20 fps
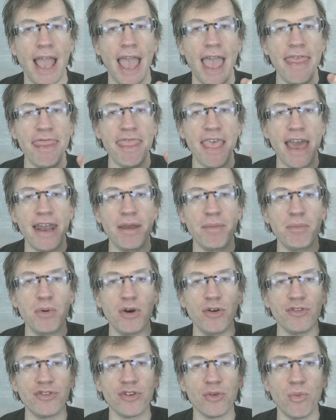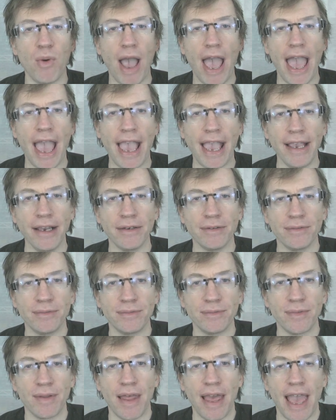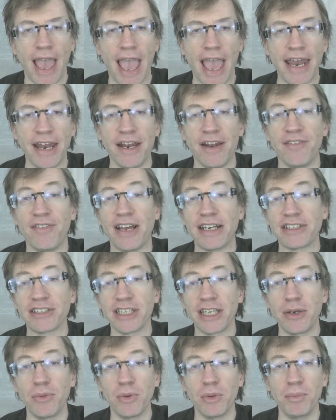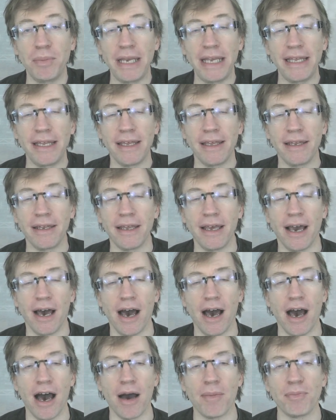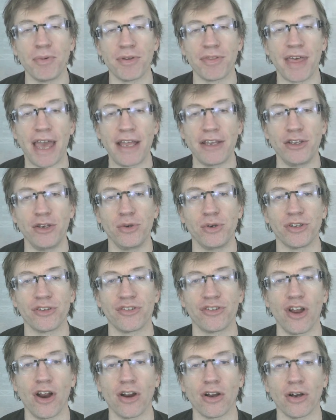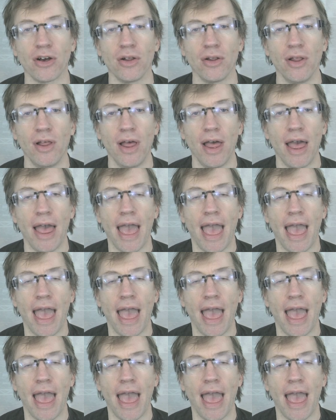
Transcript: and then it moves away and it eventually will meet uh, up with that unit circle